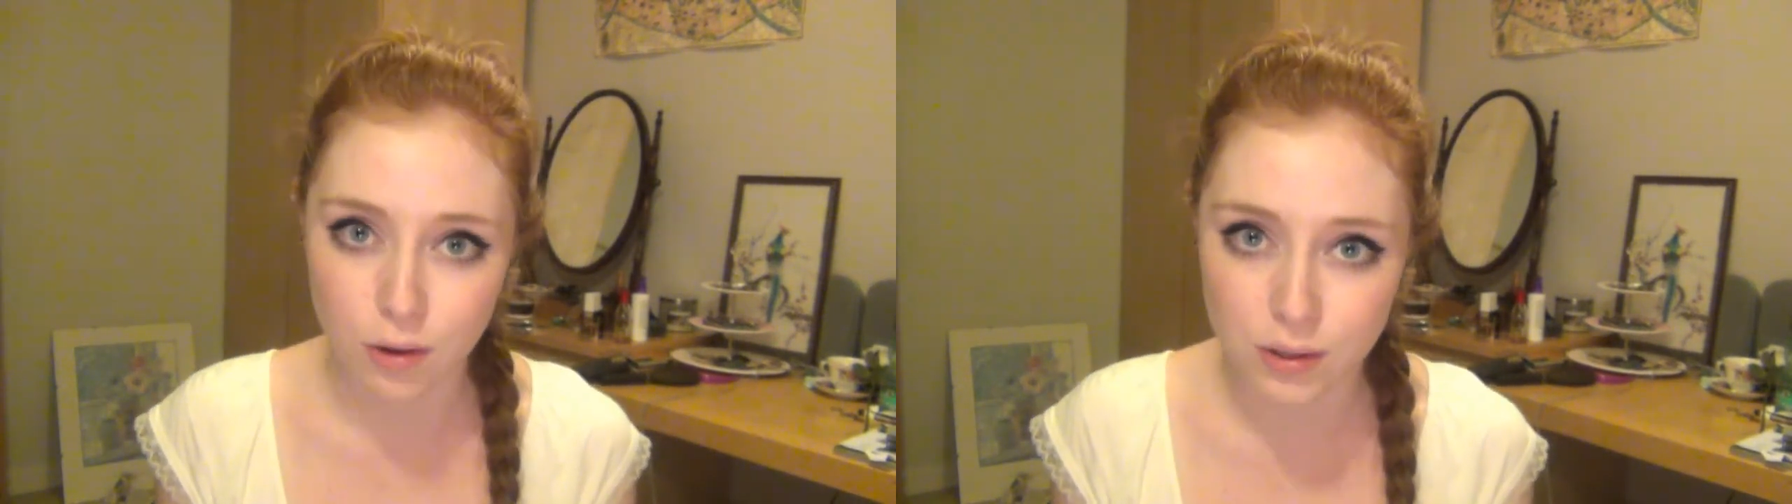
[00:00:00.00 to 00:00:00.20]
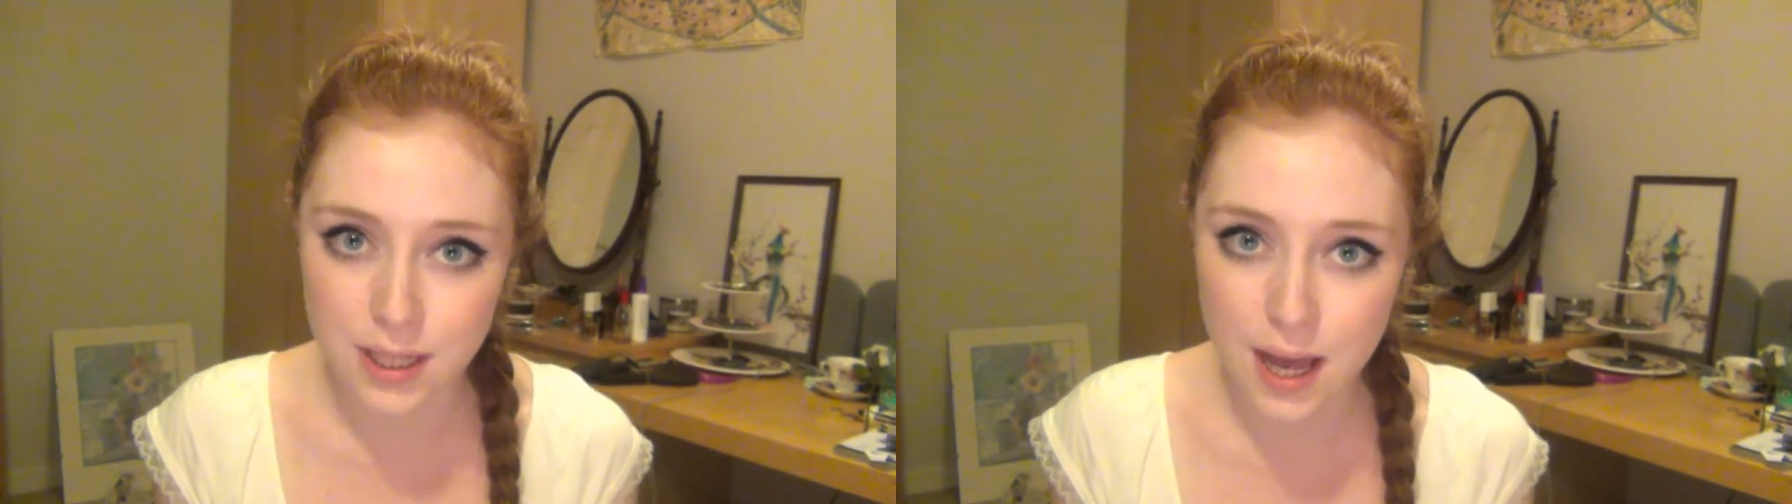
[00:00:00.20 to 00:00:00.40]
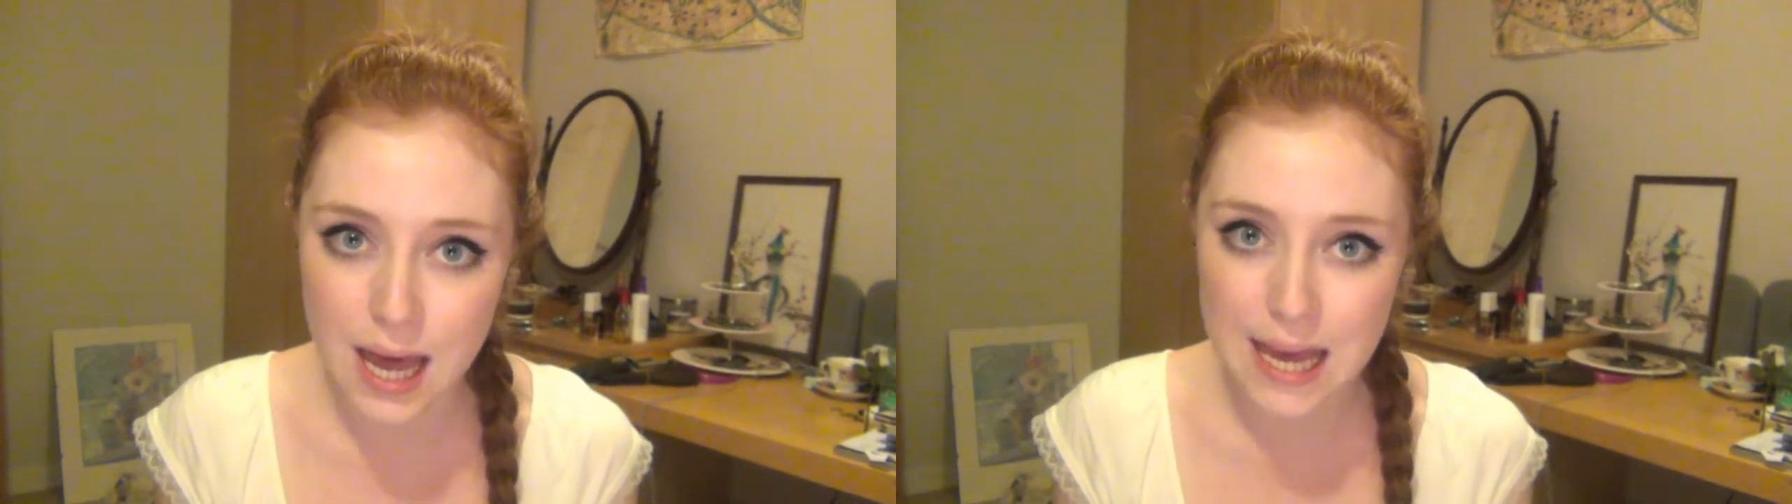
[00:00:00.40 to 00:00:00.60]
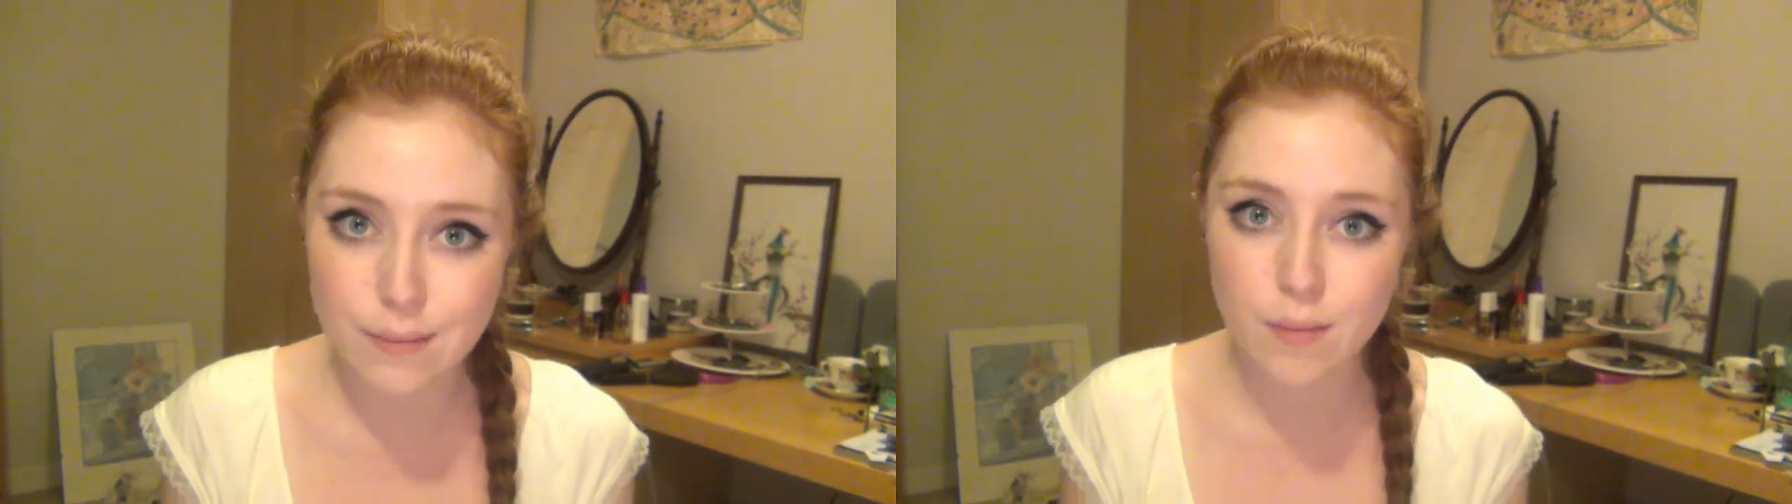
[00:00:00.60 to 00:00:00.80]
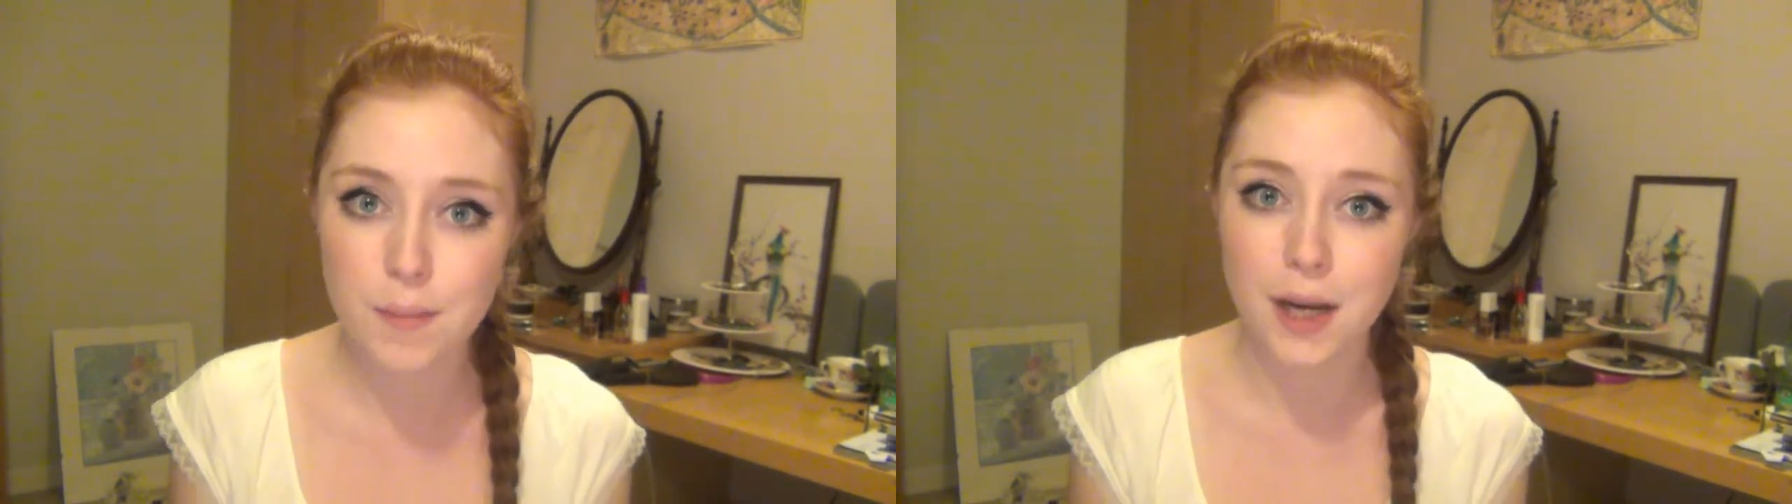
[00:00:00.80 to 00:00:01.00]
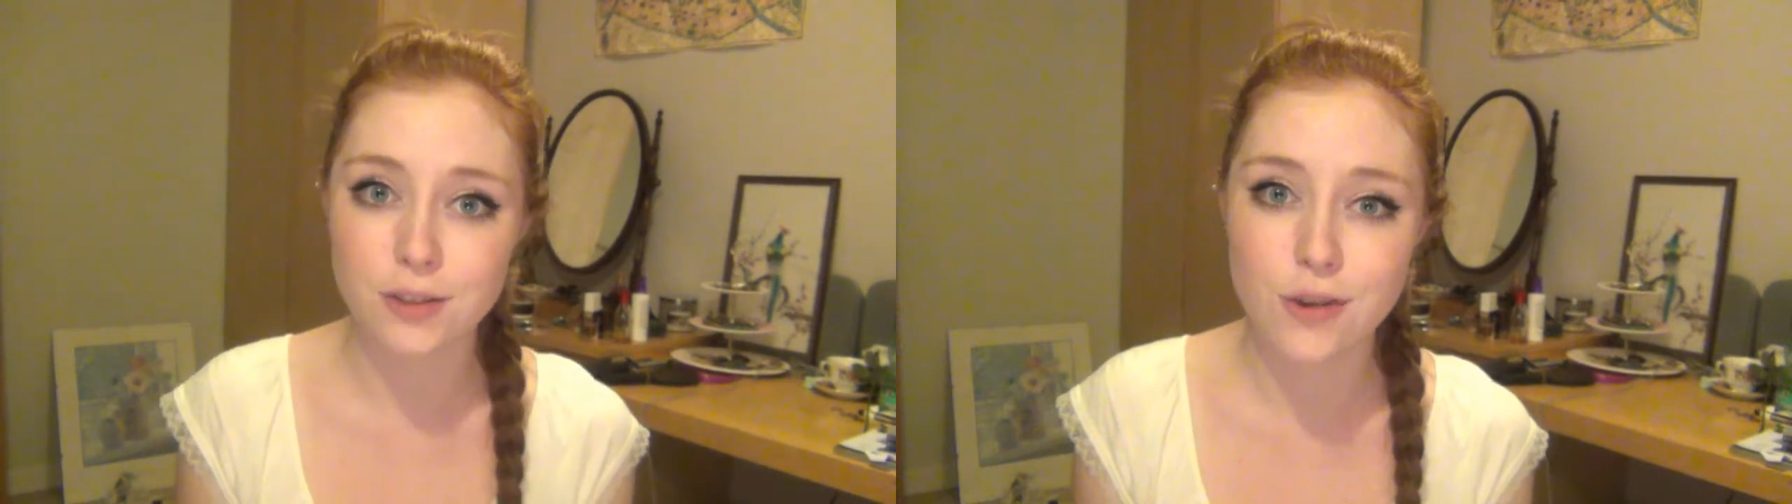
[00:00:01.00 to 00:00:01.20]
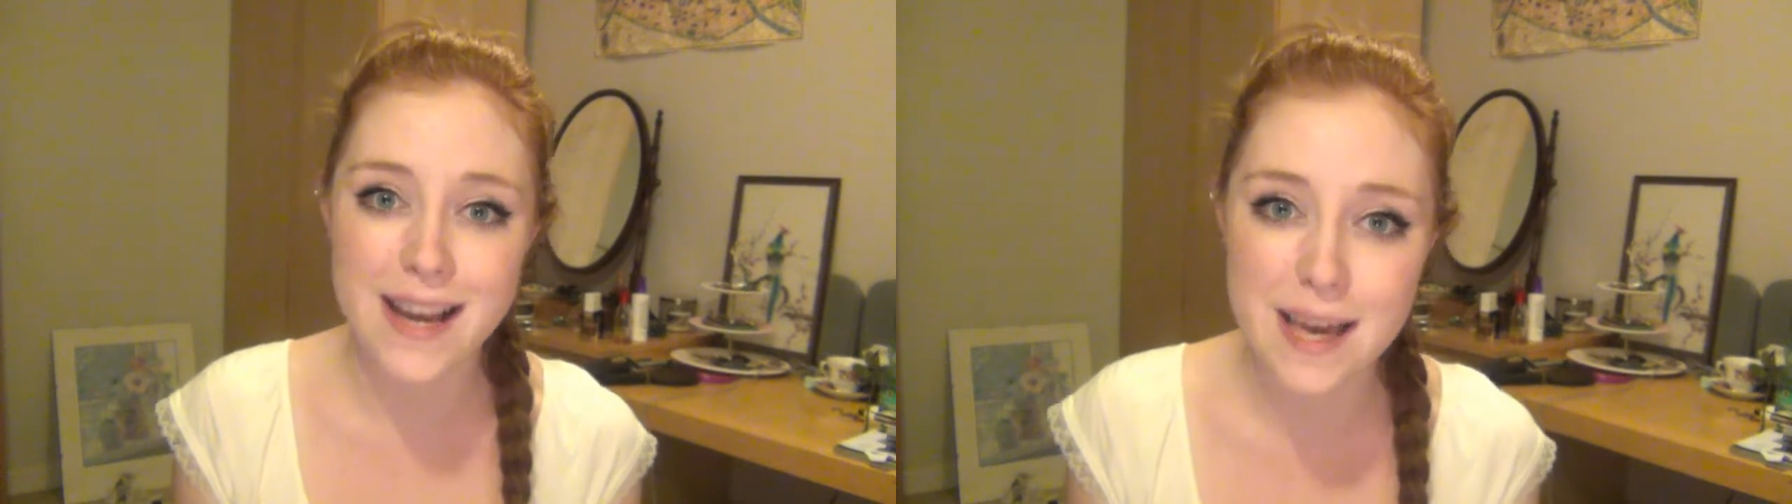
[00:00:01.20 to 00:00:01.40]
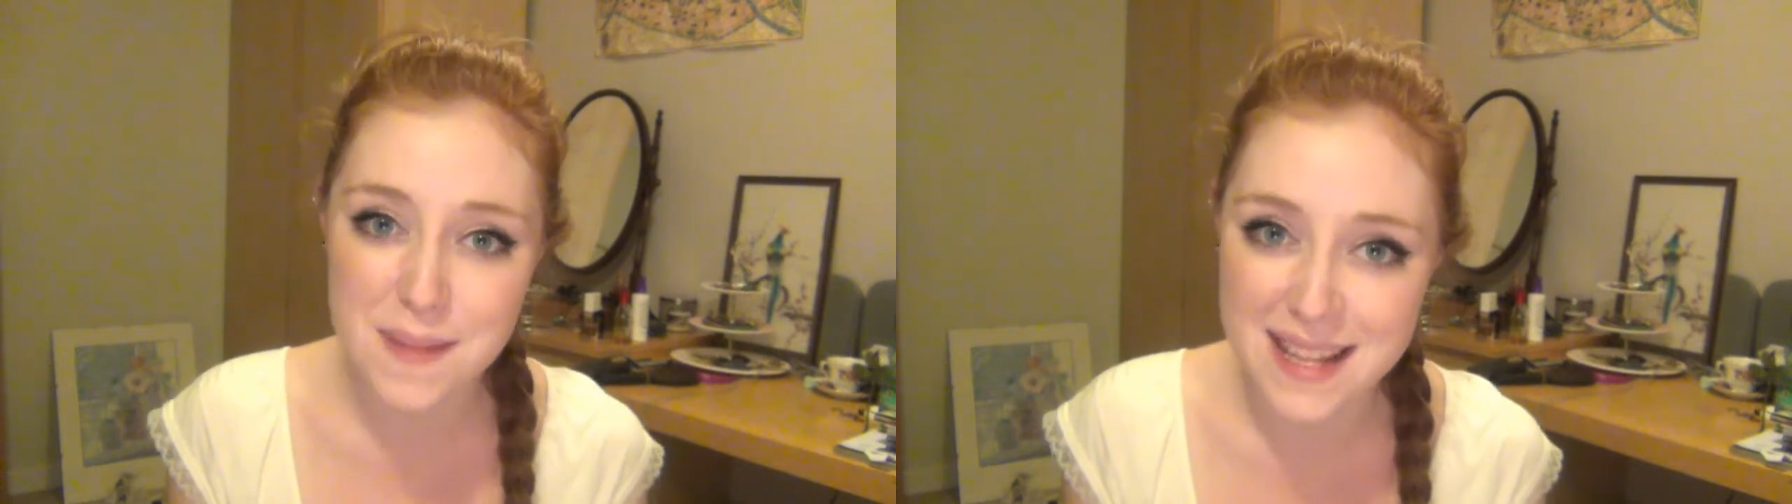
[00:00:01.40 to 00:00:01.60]
long time, but I'll try
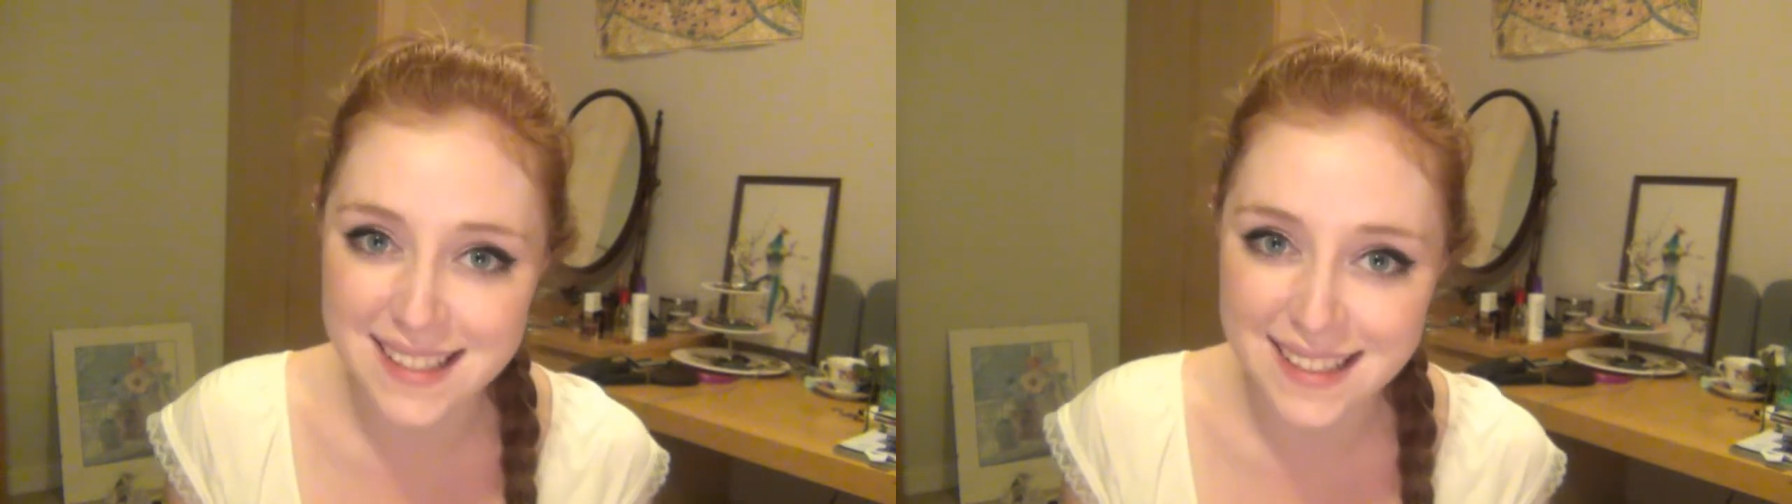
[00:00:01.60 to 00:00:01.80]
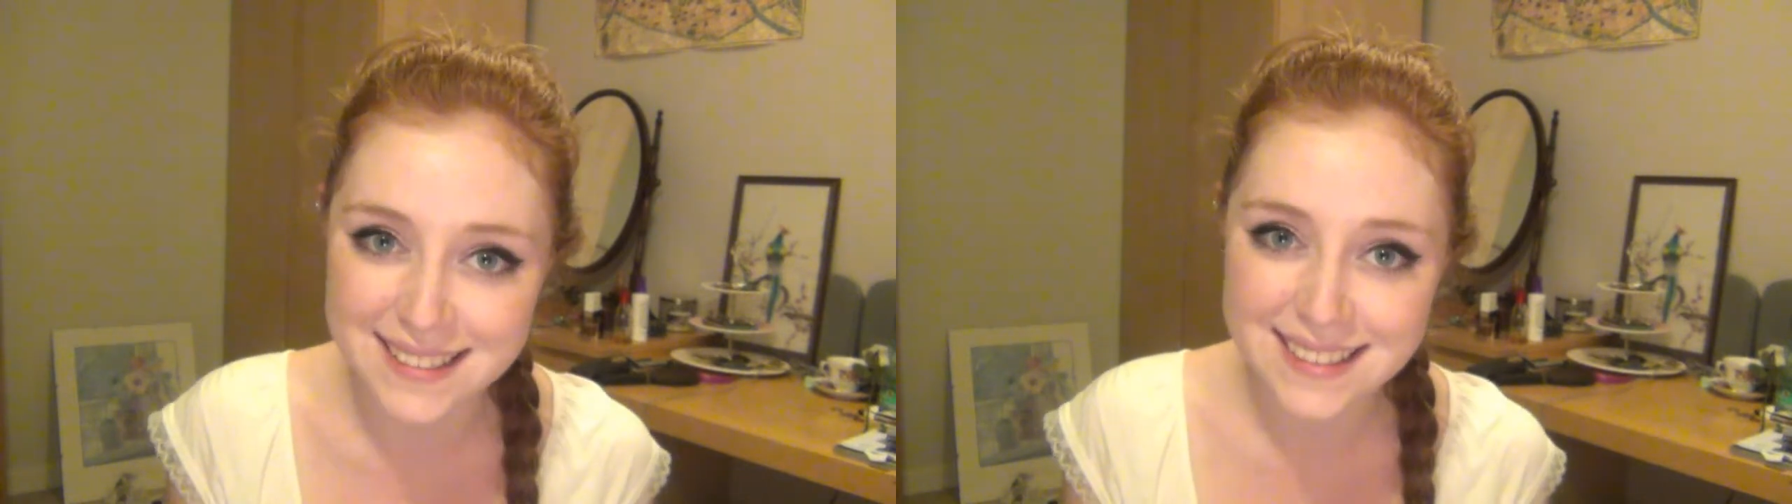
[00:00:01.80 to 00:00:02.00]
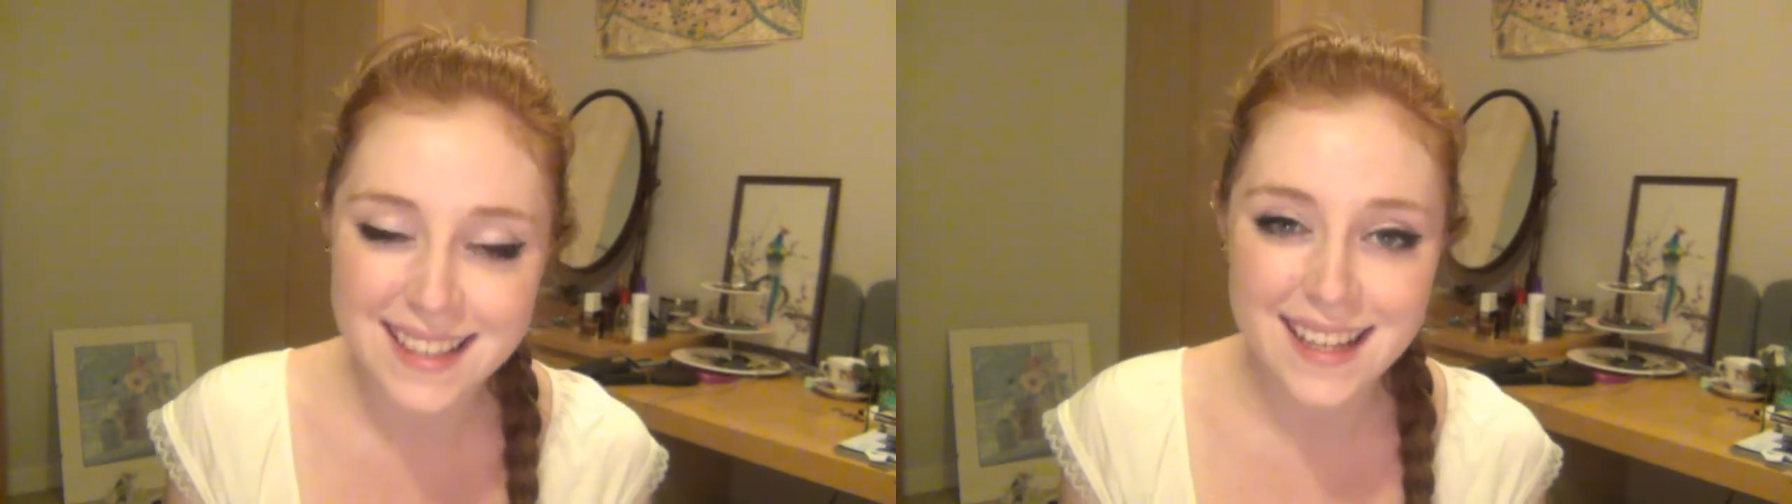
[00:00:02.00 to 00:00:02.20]
and get better.